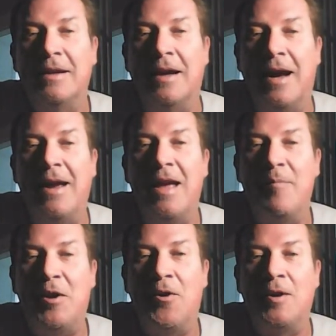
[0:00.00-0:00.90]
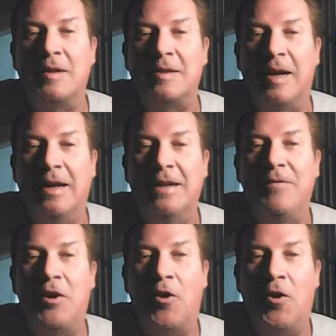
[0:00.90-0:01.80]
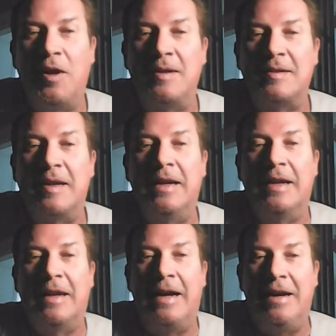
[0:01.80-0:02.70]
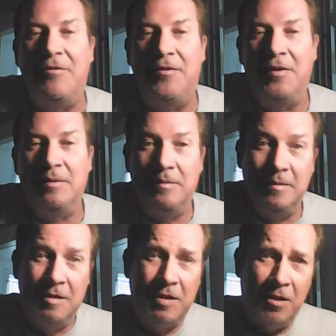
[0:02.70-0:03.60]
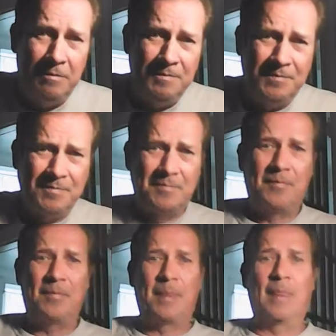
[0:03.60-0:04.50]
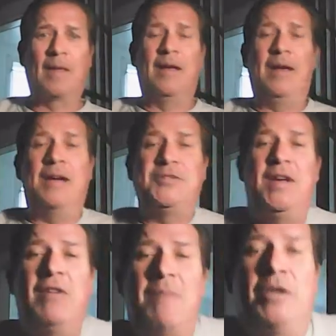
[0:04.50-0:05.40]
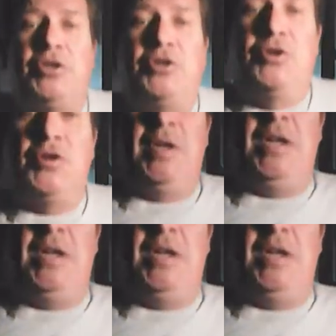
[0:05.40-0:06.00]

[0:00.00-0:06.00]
I am an artist. I live an artist's life. So, actually, I've got my shirt